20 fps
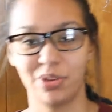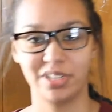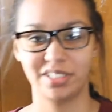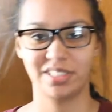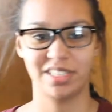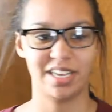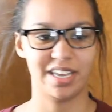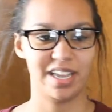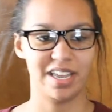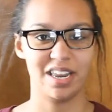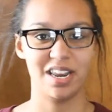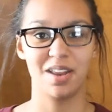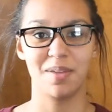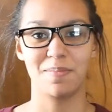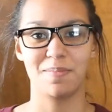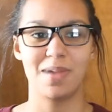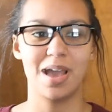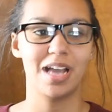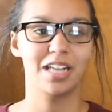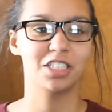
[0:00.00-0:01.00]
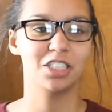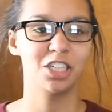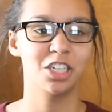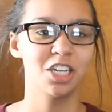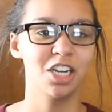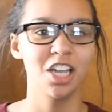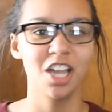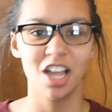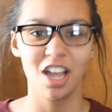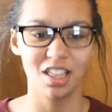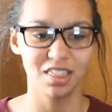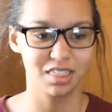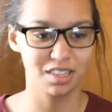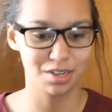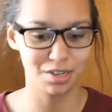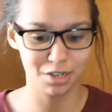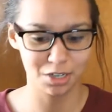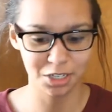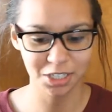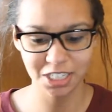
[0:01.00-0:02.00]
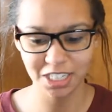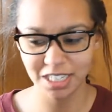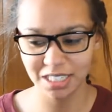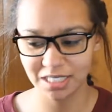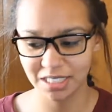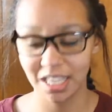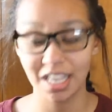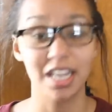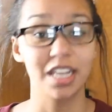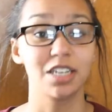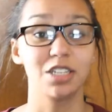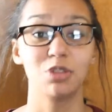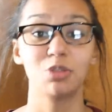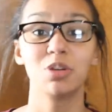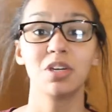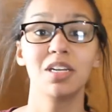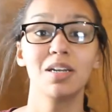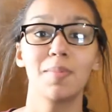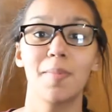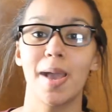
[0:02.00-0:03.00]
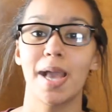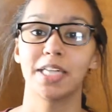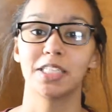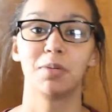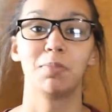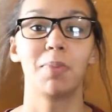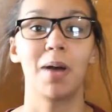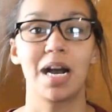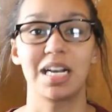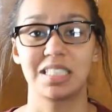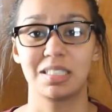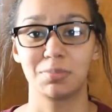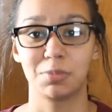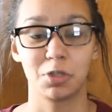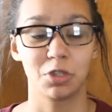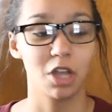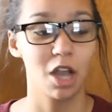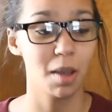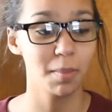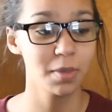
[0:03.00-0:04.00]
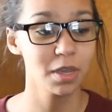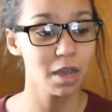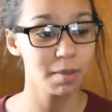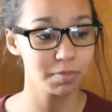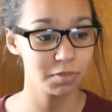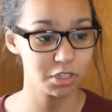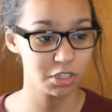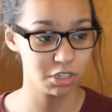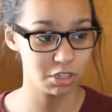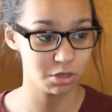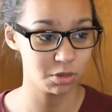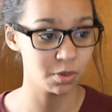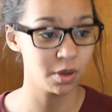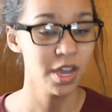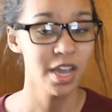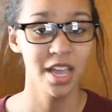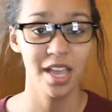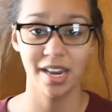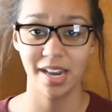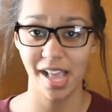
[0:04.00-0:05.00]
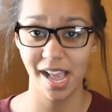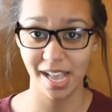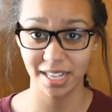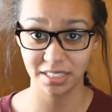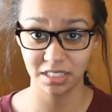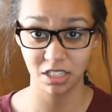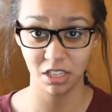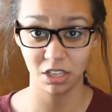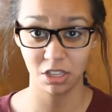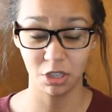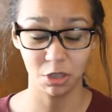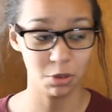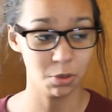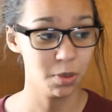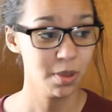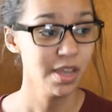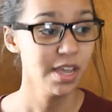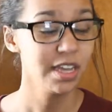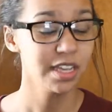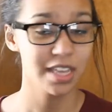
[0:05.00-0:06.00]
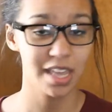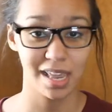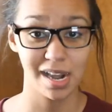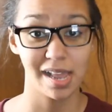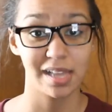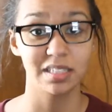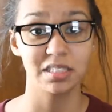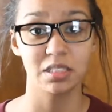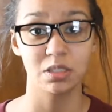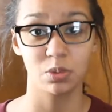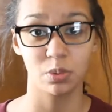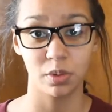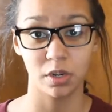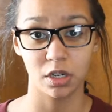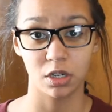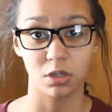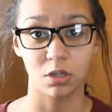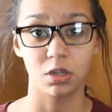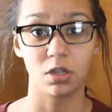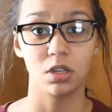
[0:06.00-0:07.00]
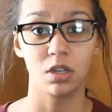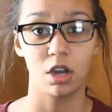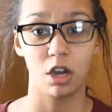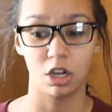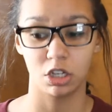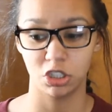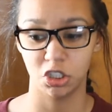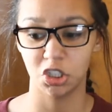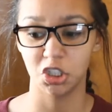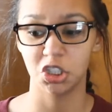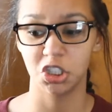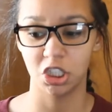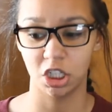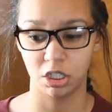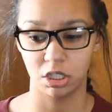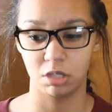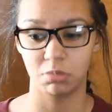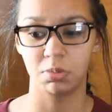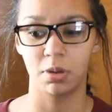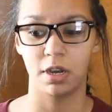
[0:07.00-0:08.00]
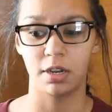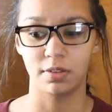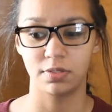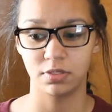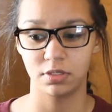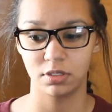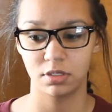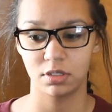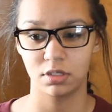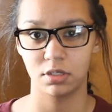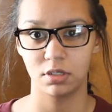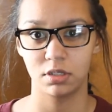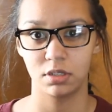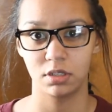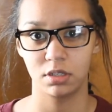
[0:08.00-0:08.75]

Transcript: quick second and imagine the nerdiest kid you can imagine possible coming up to you and asking you, can I Squirtle on your Jigglypuffs?